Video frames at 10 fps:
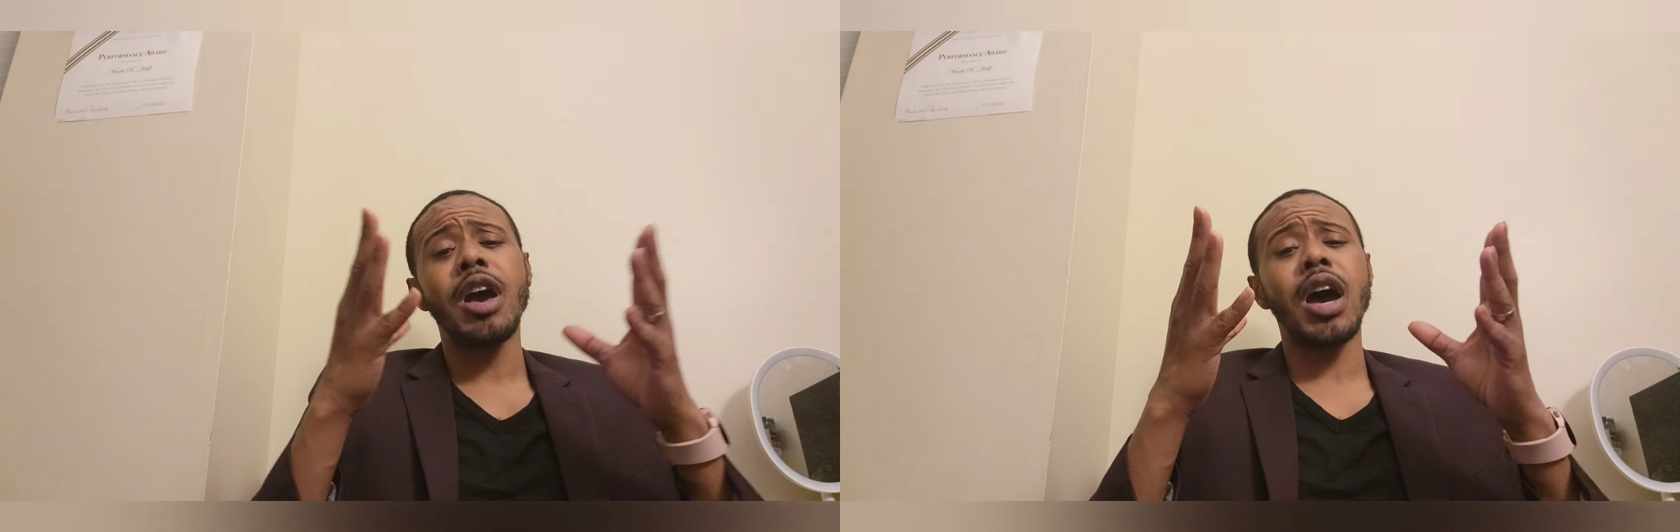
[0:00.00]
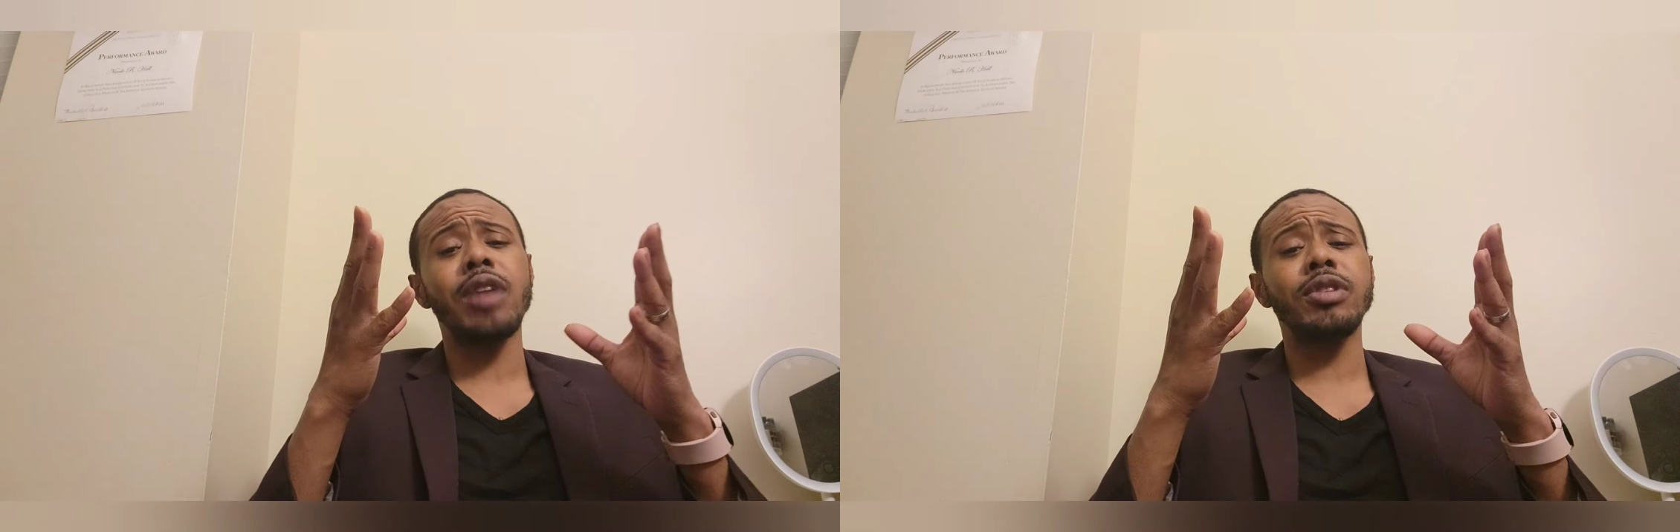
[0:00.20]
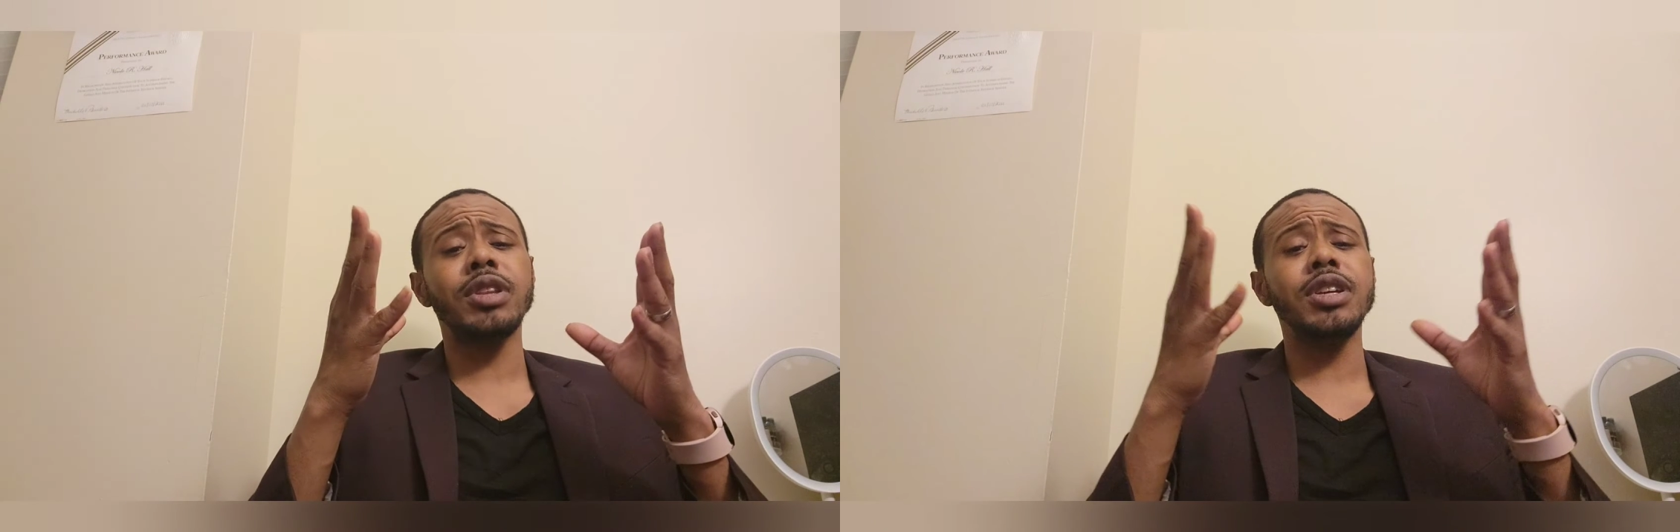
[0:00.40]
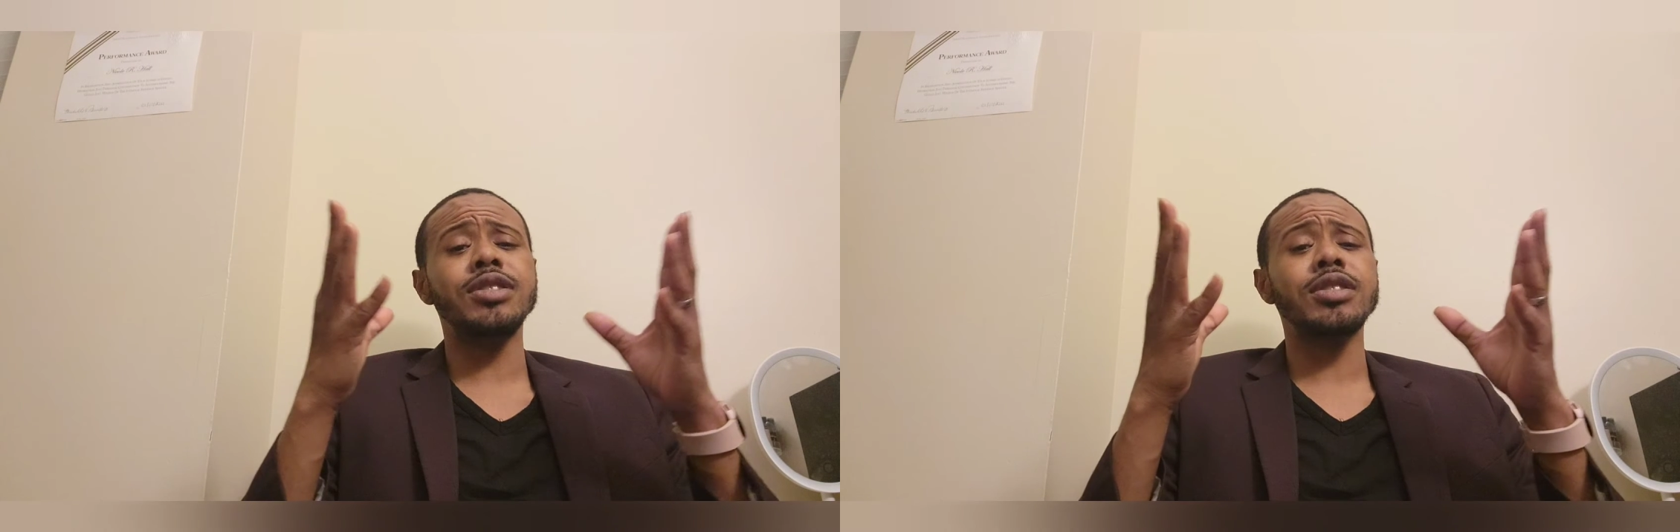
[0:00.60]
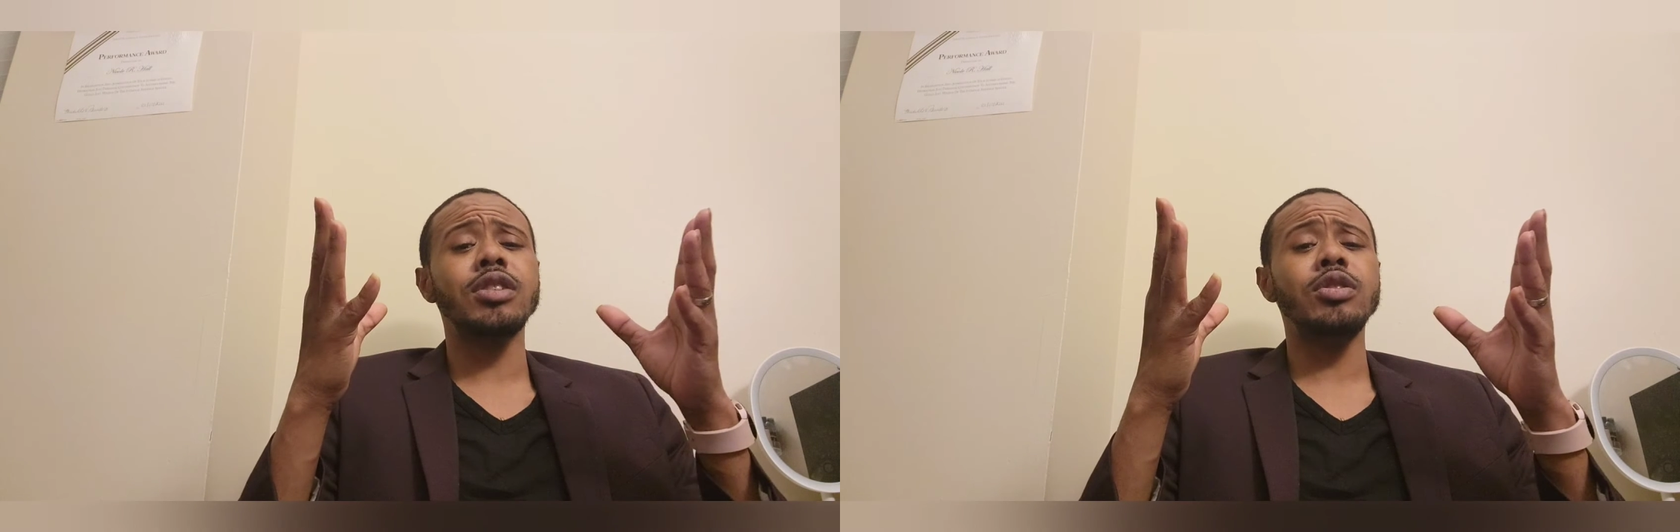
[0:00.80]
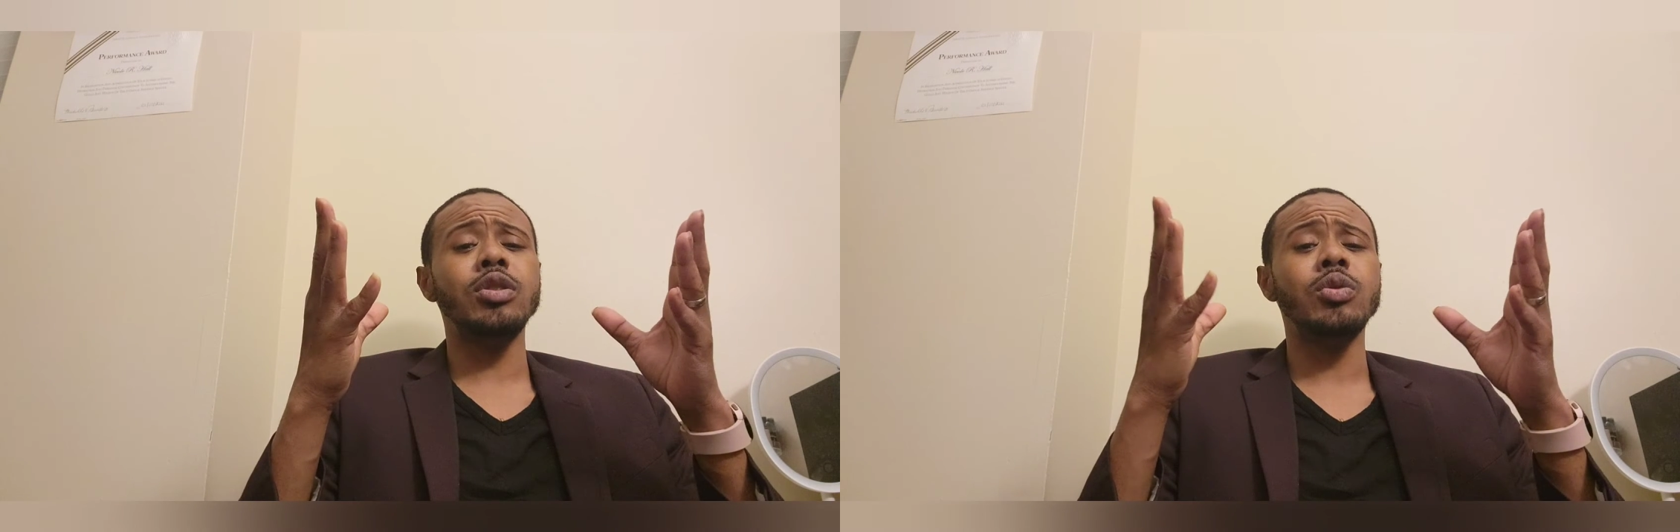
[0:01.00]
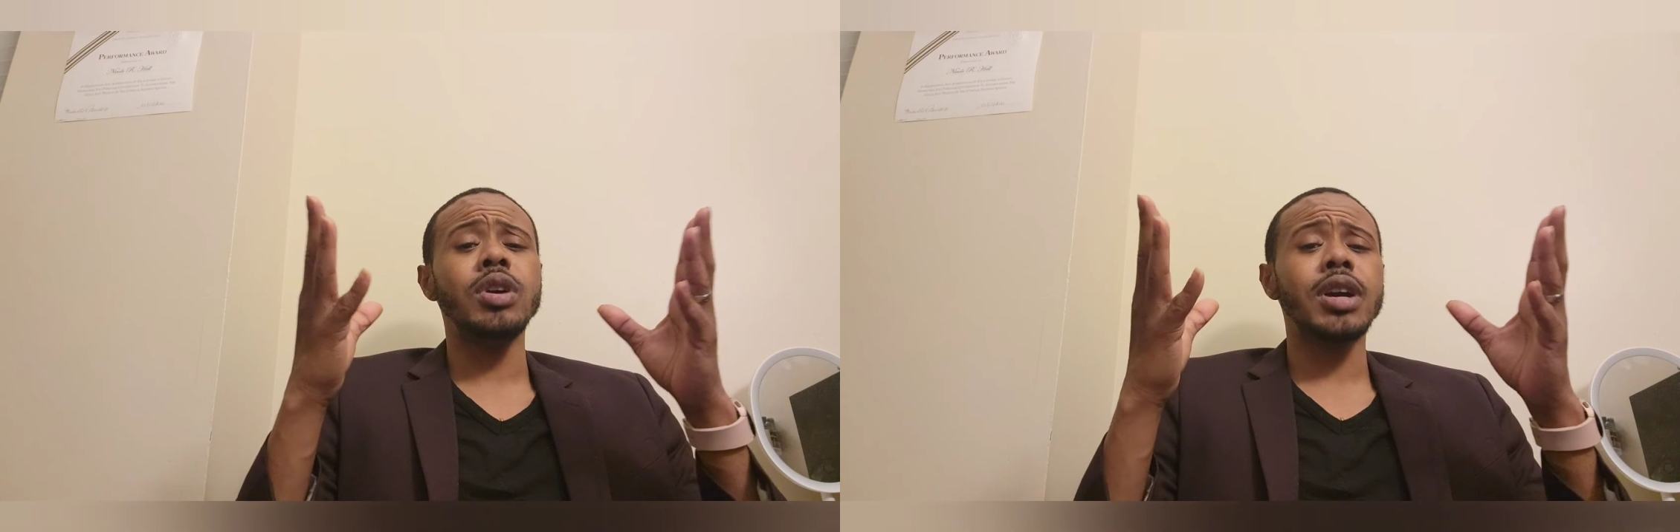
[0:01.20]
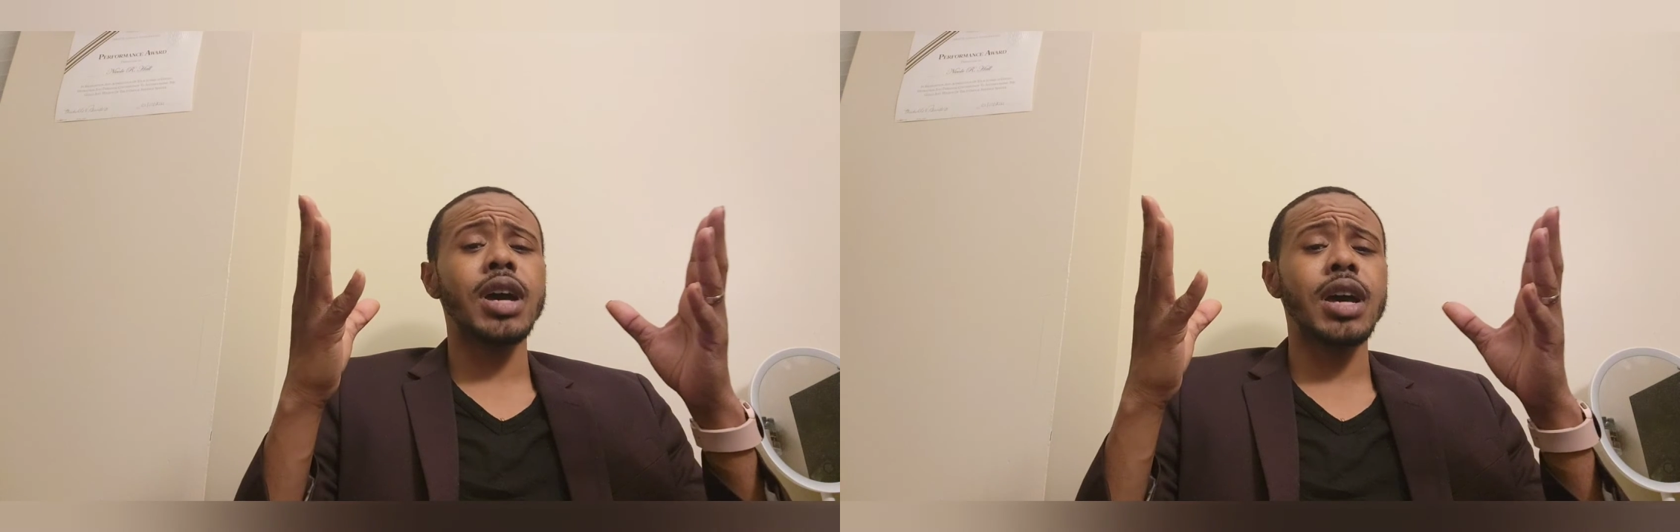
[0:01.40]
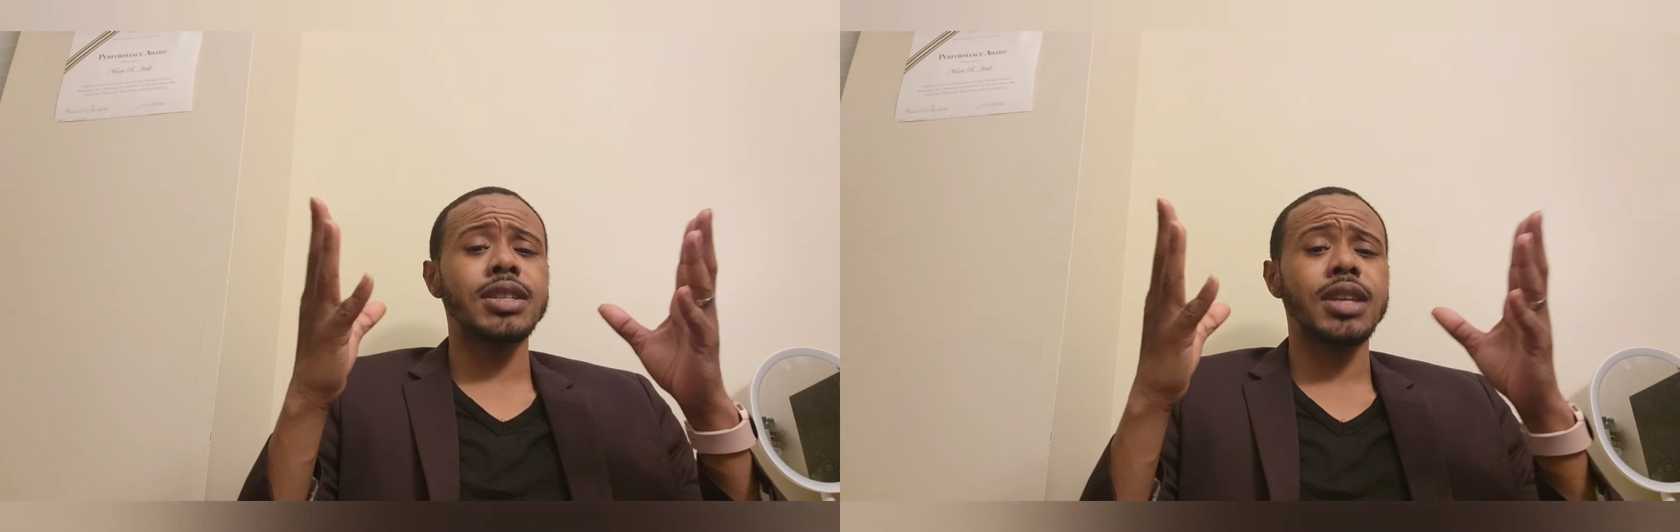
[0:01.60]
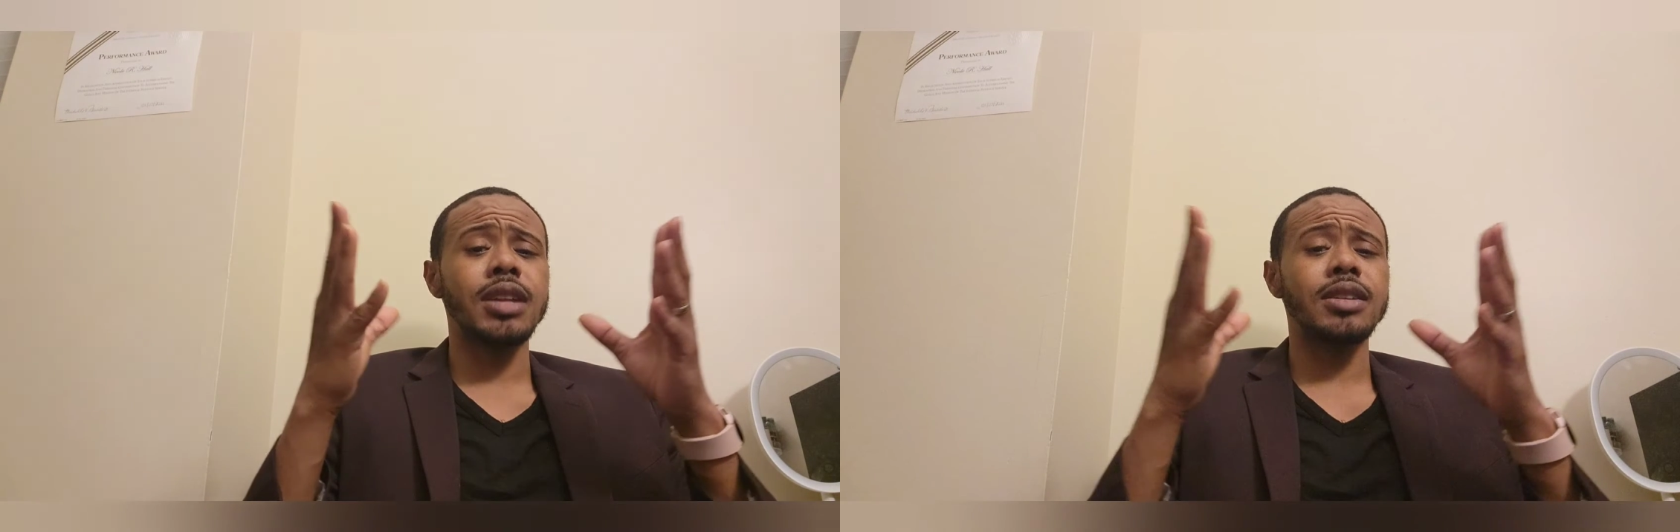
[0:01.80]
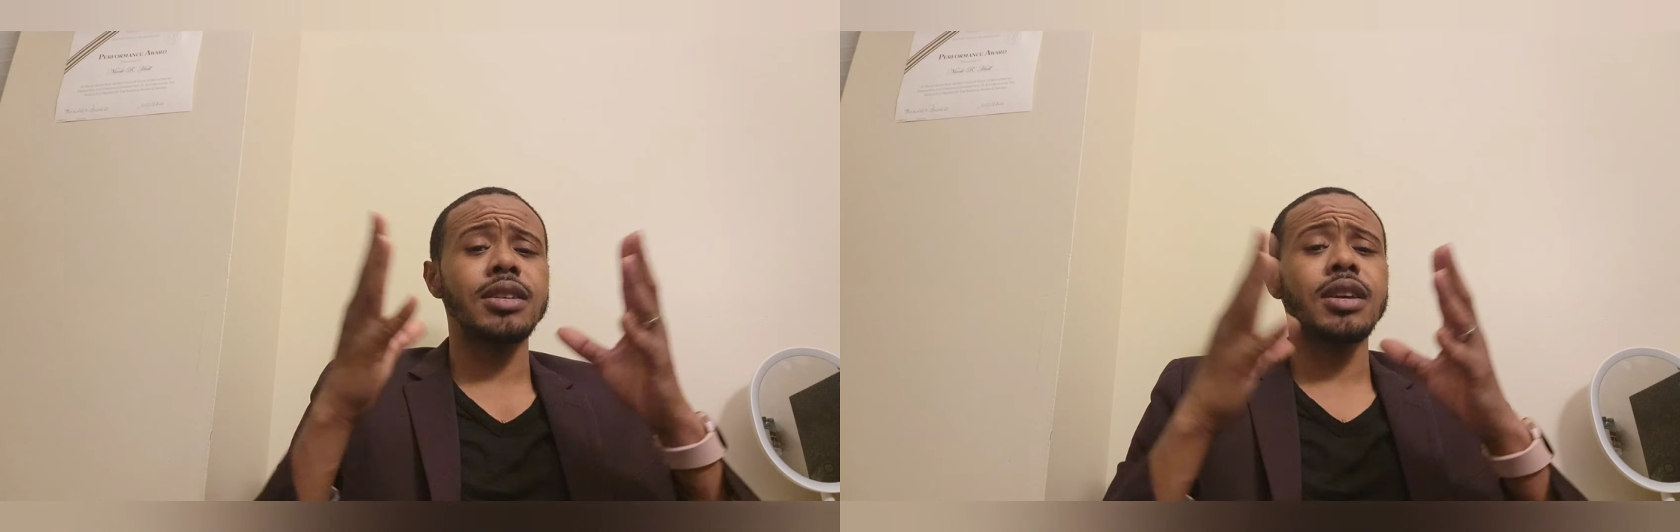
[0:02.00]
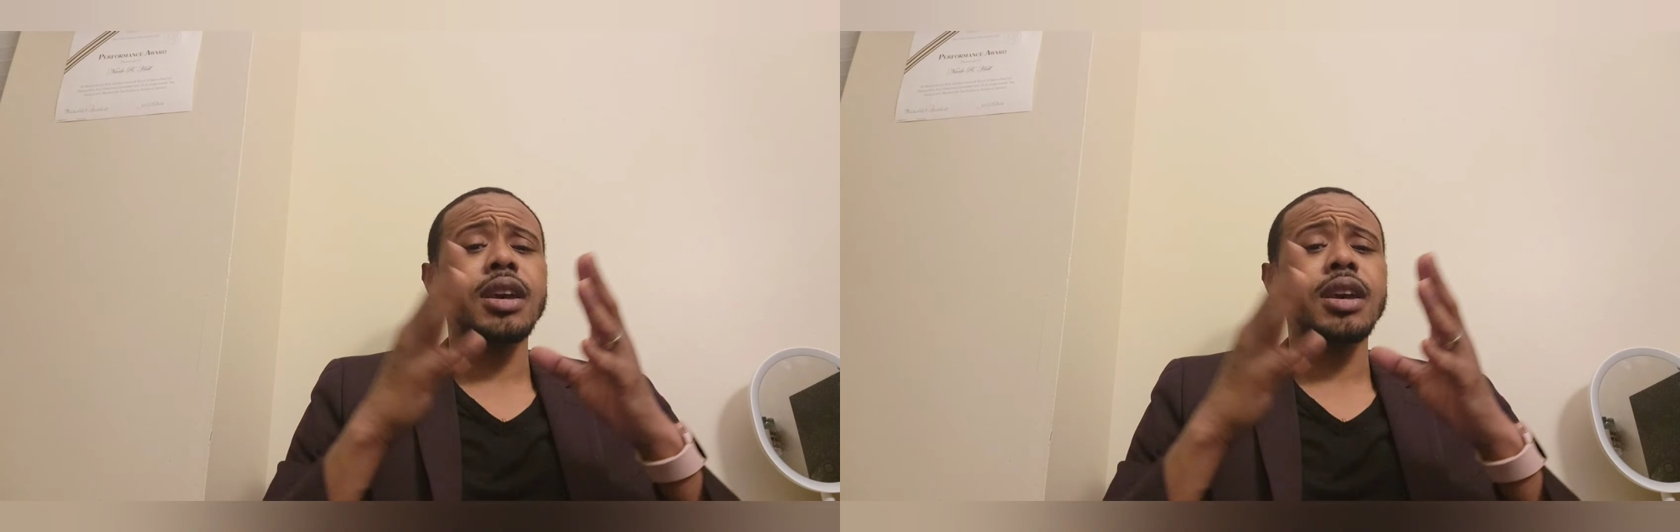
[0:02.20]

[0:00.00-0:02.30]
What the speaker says: I release new content.